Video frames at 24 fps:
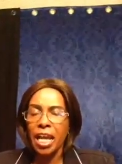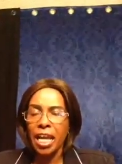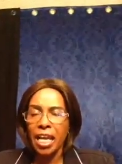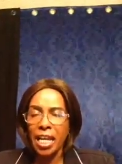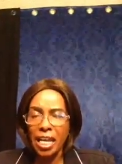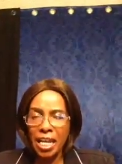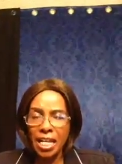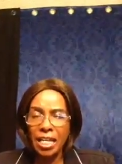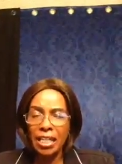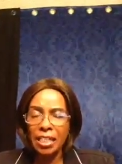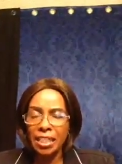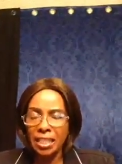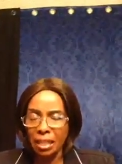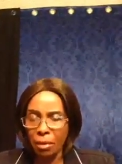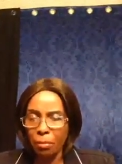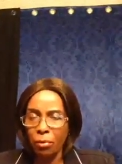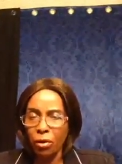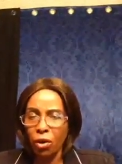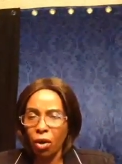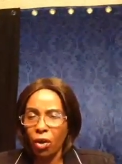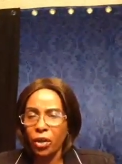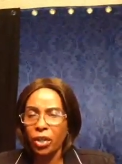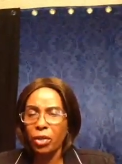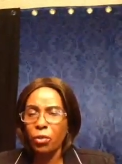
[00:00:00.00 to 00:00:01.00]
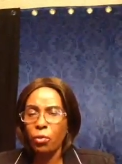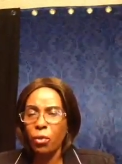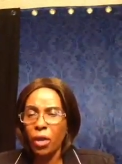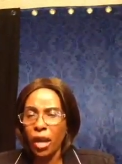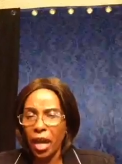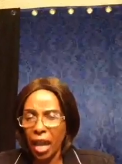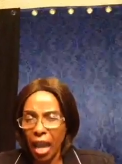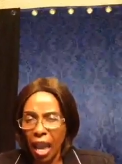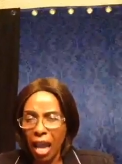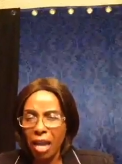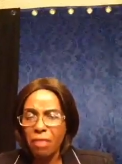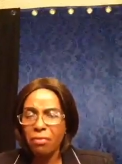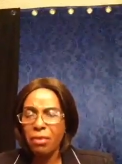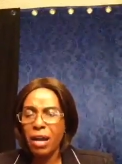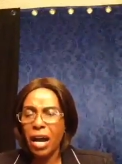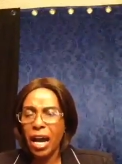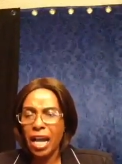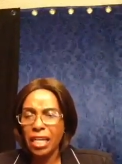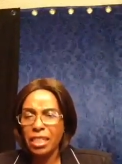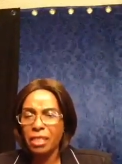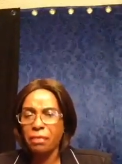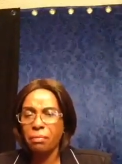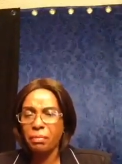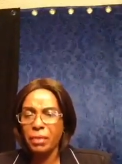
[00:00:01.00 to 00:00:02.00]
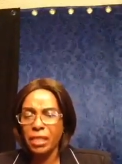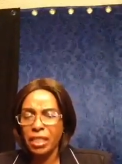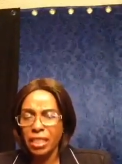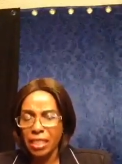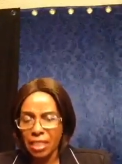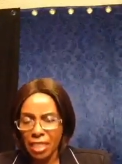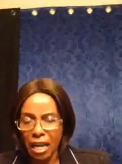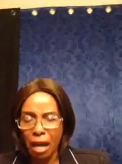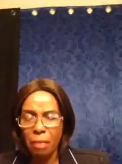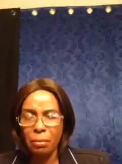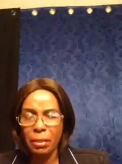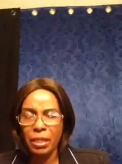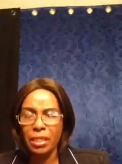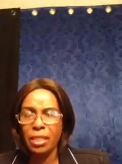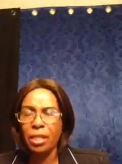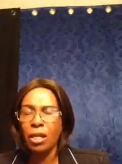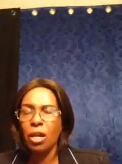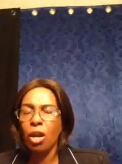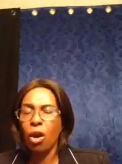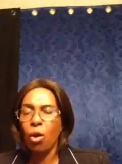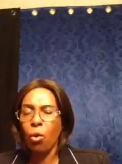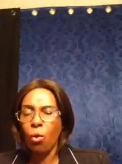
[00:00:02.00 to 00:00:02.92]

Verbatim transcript: Heal them, God, wherever has been damaged,